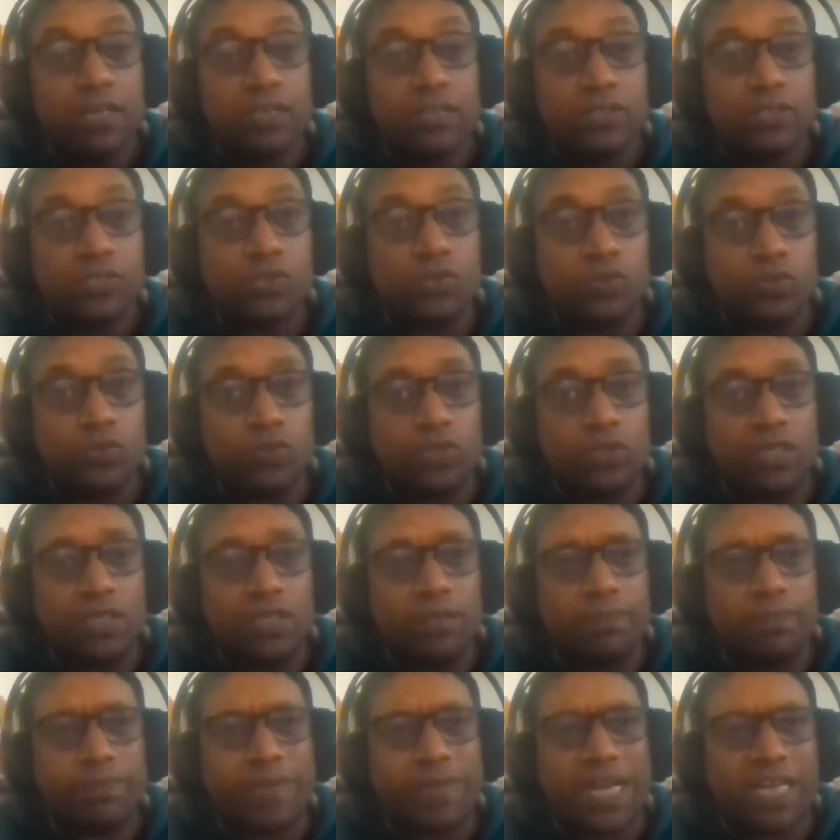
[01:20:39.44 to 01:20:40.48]
So
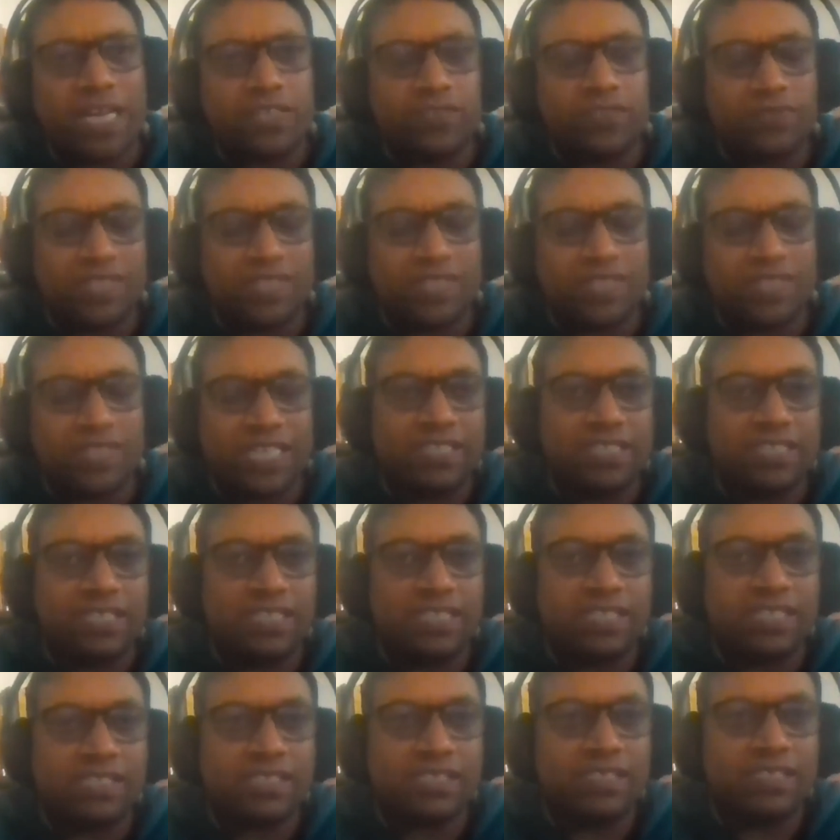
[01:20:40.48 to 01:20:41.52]
part of the
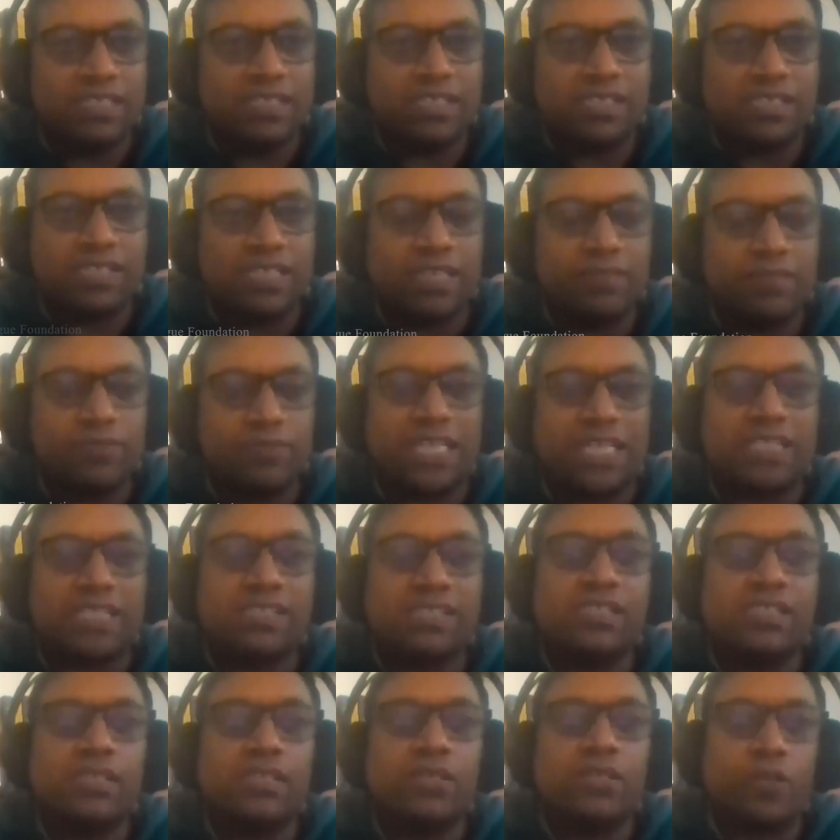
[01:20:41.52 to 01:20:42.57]
idea is that he's saying, but
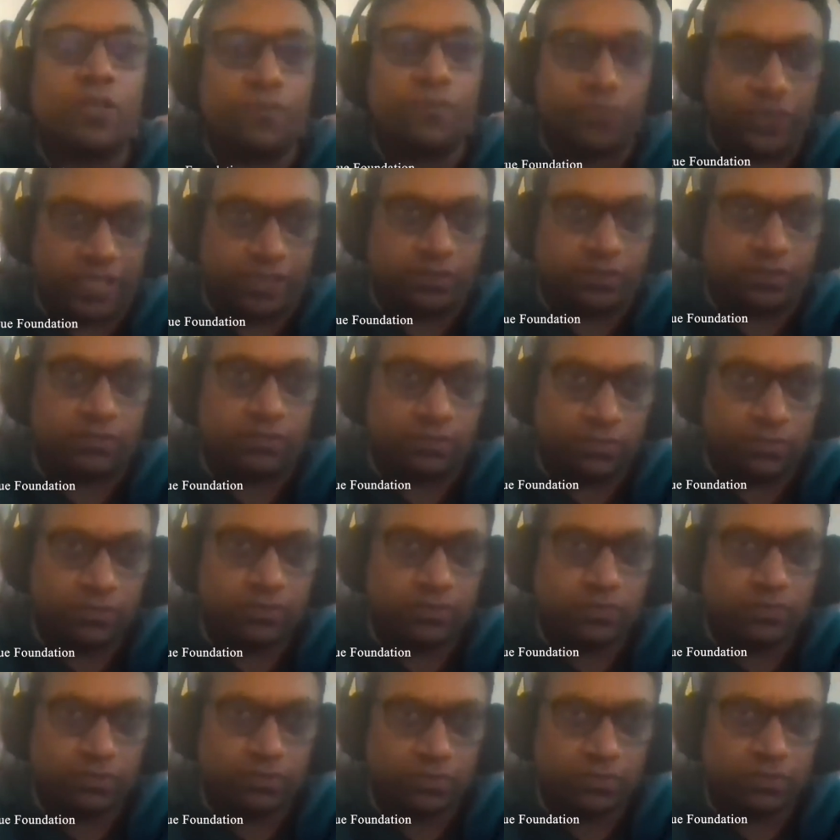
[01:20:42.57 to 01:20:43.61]
that's still not freedom
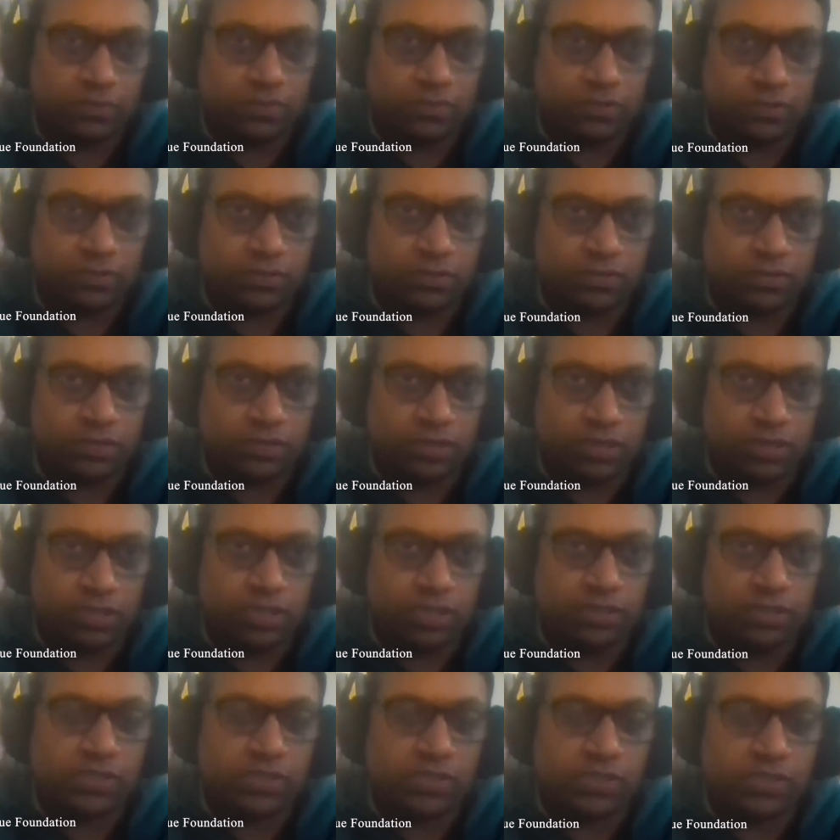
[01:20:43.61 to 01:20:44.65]

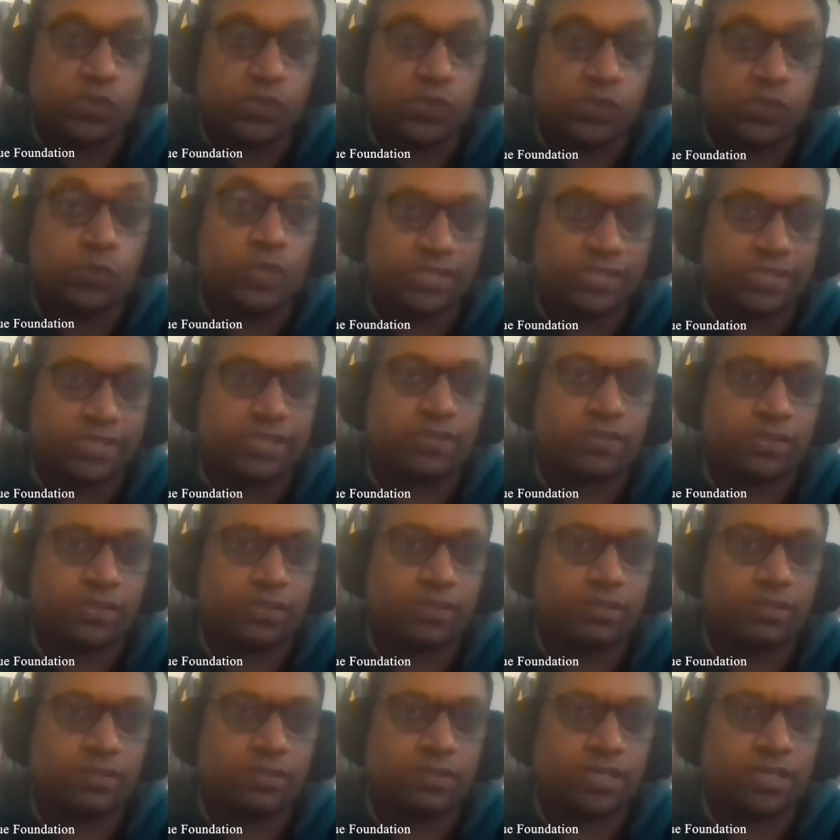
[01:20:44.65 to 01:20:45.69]
in the Swa
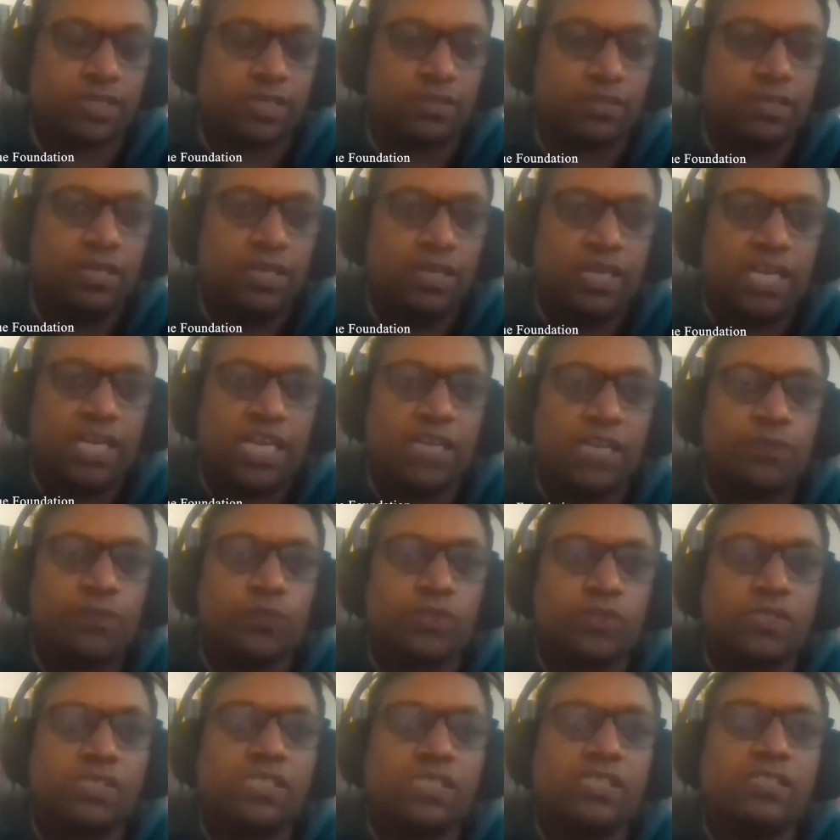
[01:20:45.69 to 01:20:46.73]
sense, that
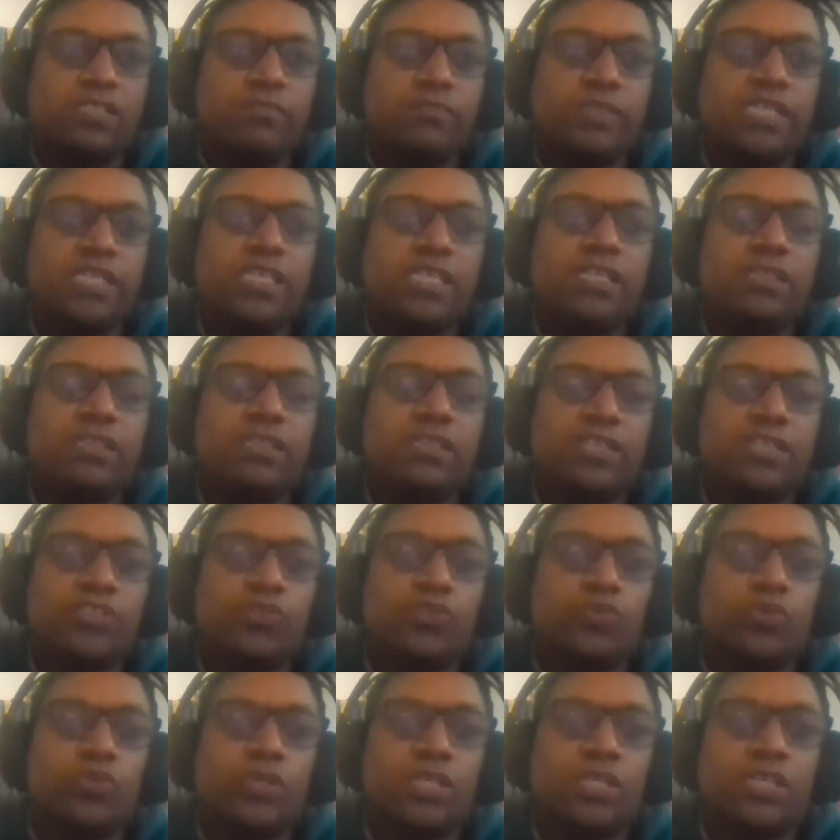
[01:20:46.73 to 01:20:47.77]
it would still mean
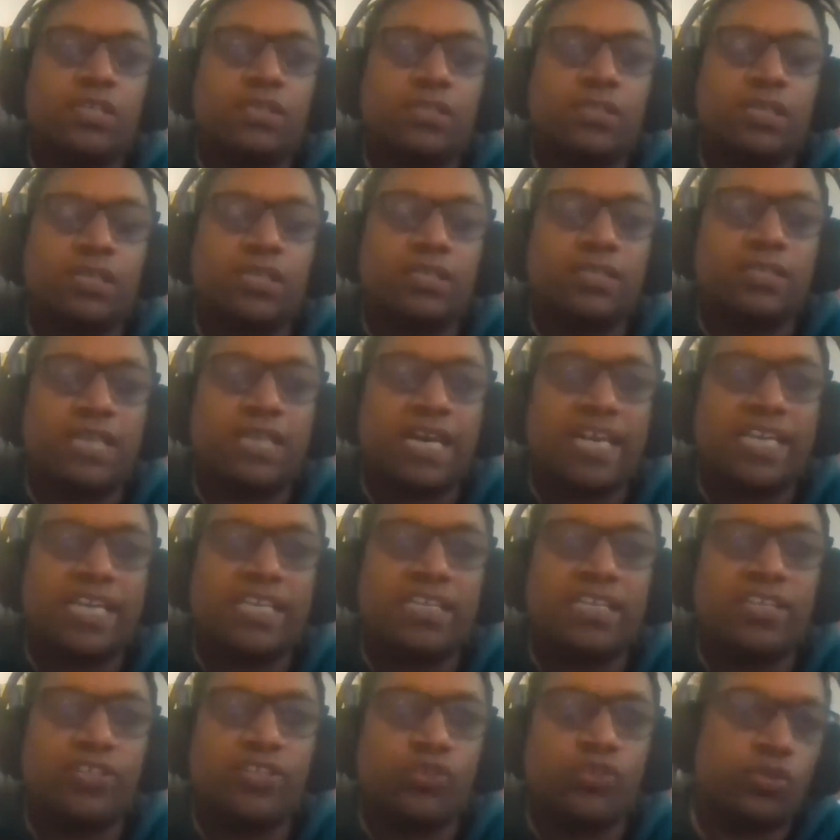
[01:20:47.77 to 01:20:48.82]
that you are
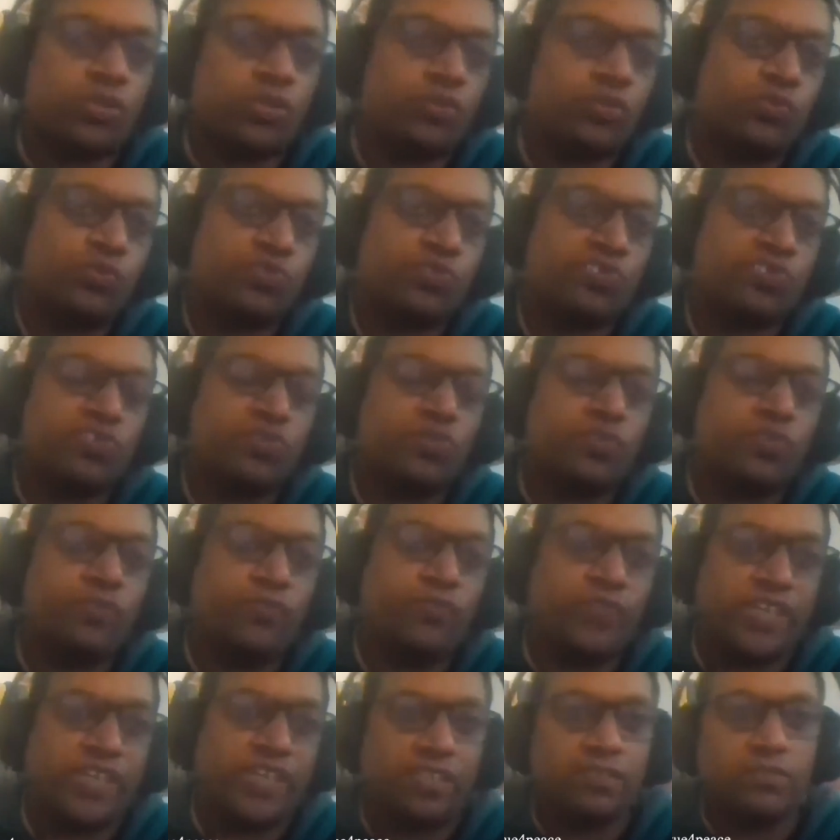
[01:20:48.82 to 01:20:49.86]
tying your notion
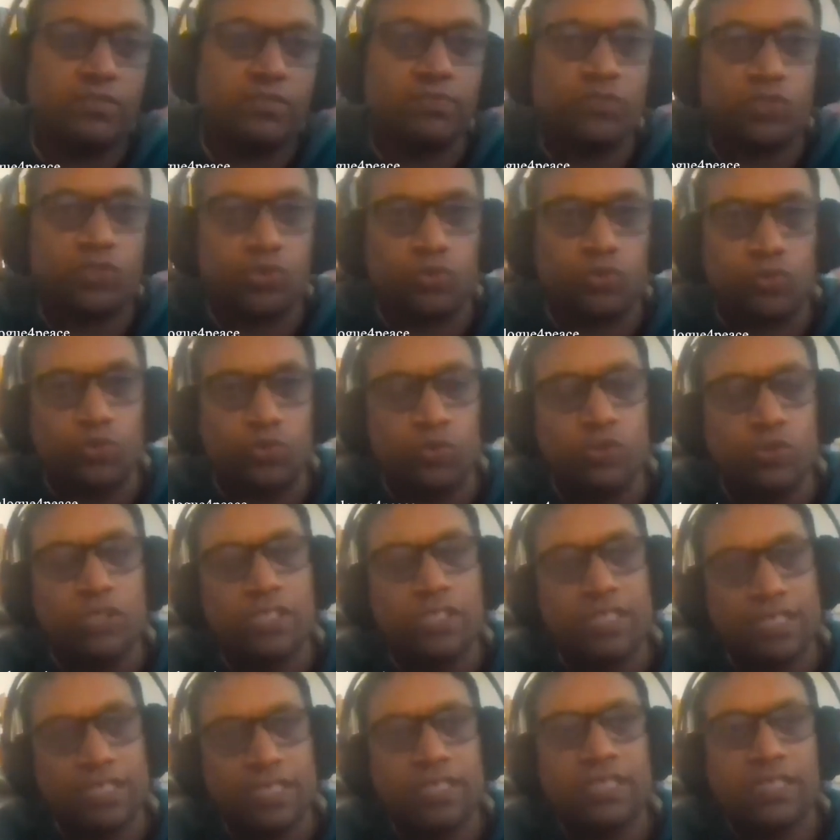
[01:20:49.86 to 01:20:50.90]
of freedom
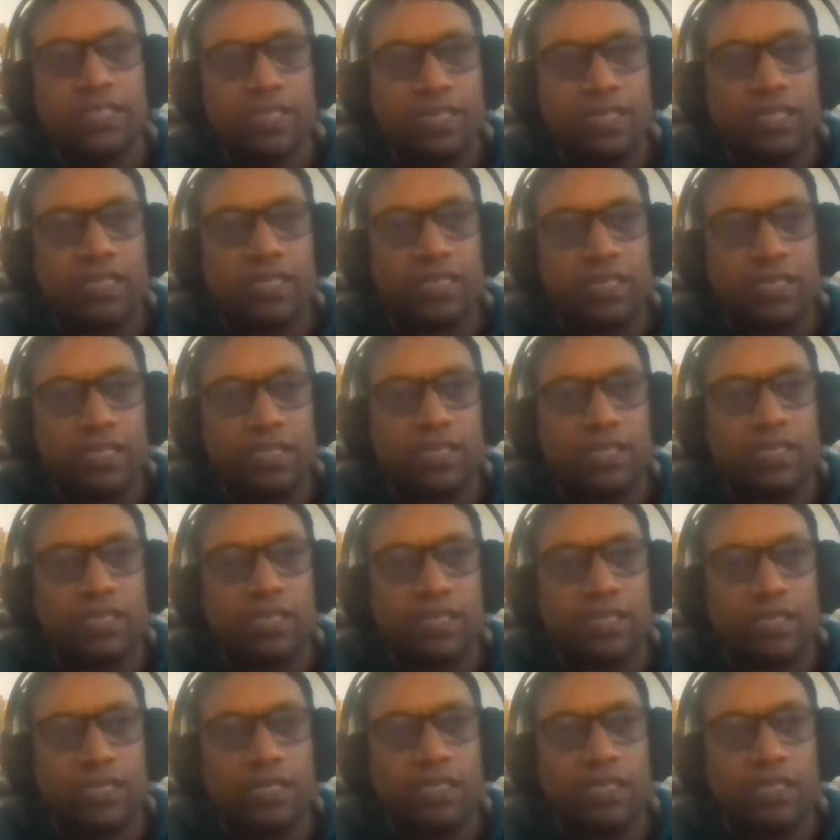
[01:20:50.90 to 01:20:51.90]
to a